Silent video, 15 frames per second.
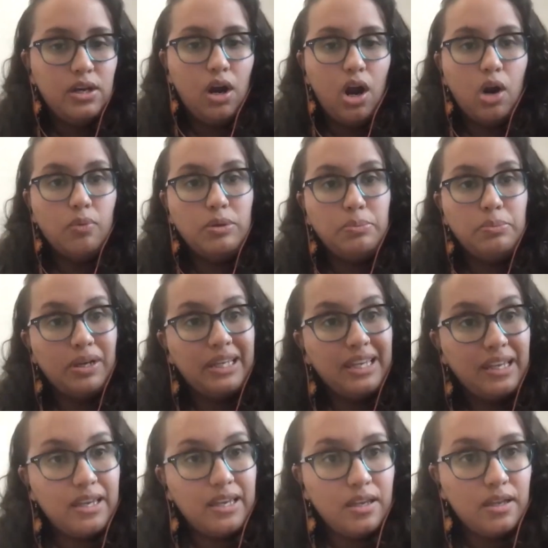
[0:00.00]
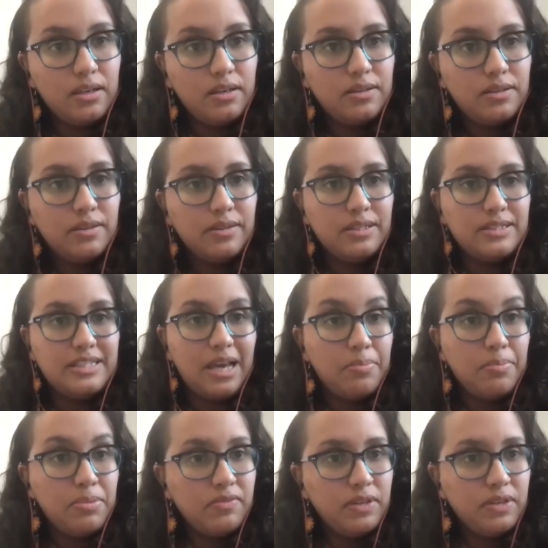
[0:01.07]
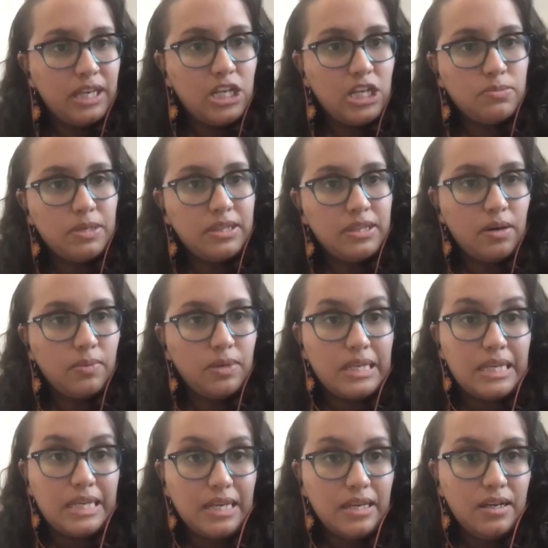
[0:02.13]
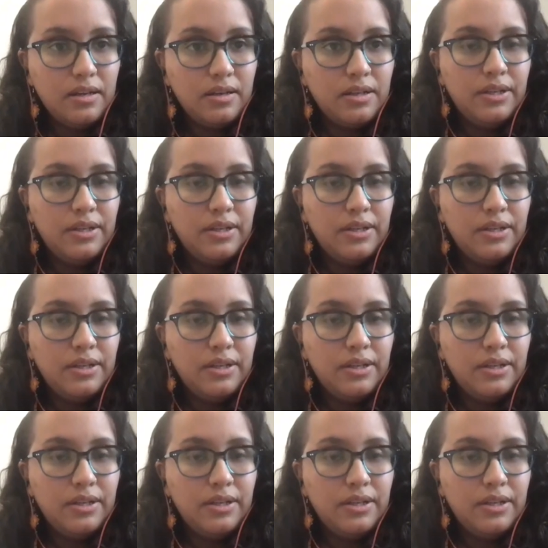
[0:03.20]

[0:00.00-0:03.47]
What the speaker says: Are we bringing in the depth of engagement that we need?